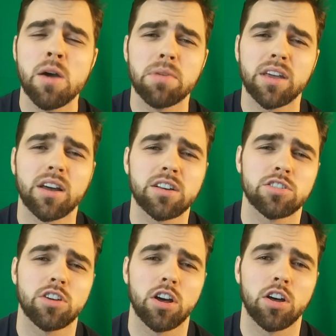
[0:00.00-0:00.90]
because
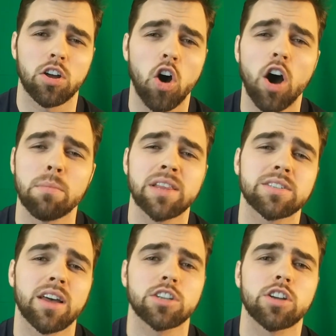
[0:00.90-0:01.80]
the comment
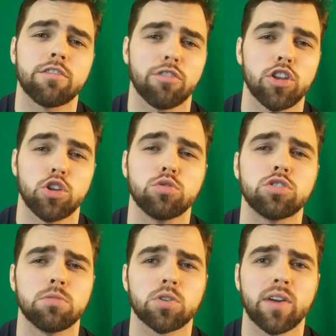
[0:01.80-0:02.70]
section for the
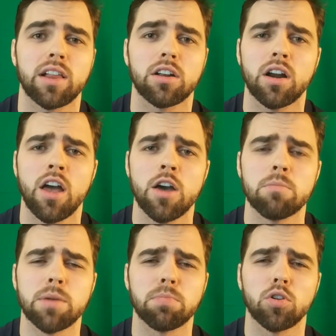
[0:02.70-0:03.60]
YouTube trailer,
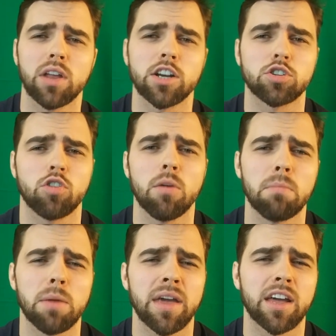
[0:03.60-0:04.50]
people who like Trump
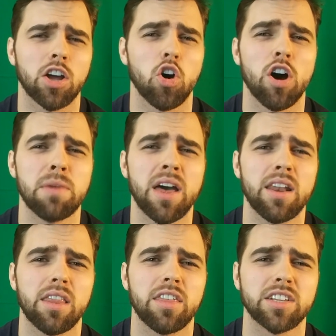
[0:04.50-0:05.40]
might make a
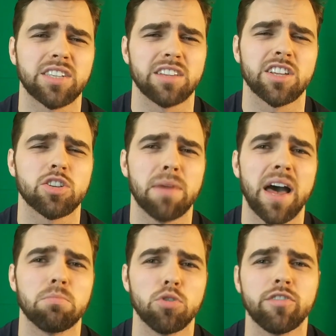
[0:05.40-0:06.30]
comment that says it's a
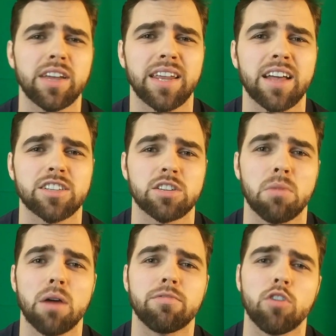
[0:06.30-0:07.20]
bad movie and get some
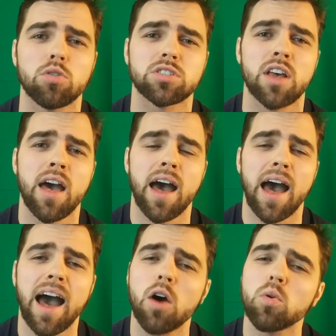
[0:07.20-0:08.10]
upvotes.
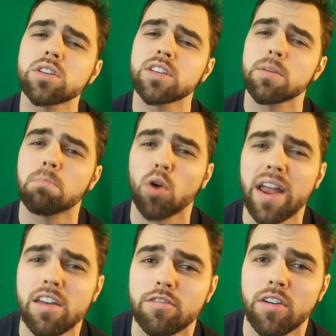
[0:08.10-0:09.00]
How is it
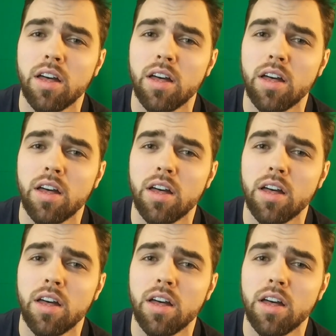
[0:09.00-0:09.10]
brave?